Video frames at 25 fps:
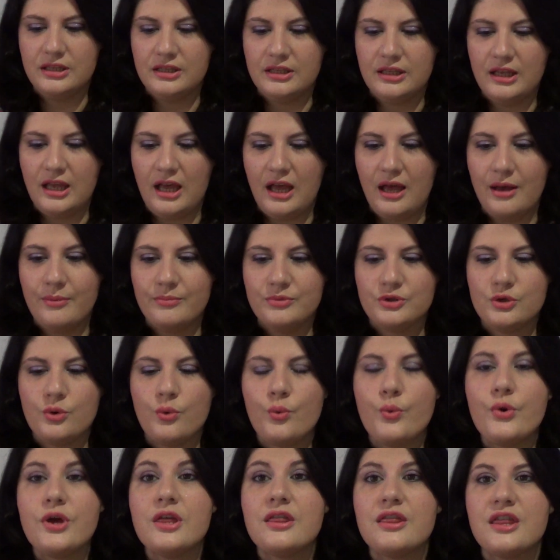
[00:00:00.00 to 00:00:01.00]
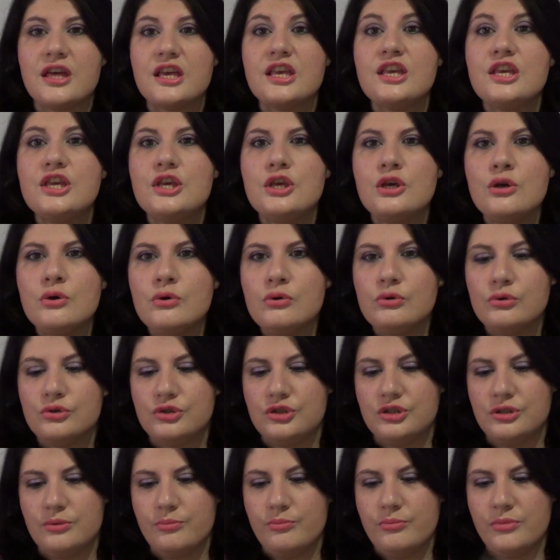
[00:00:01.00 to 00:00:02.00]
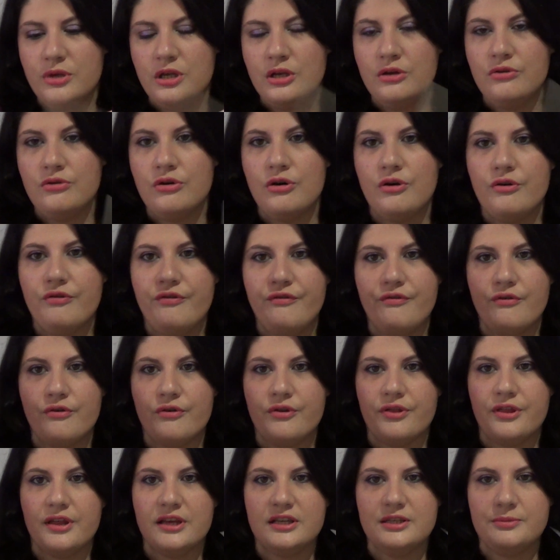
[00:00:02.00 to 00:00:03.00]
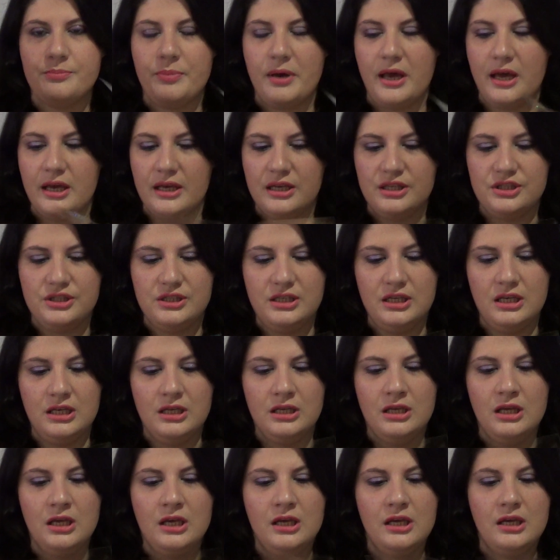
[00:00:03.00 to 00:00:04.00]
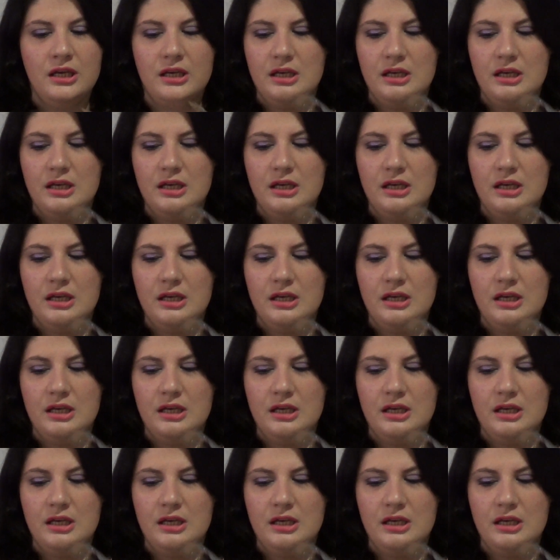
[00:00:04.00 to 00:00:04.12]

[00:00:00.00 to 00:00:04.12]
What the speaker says: It comes with a huge mirror for this packaging.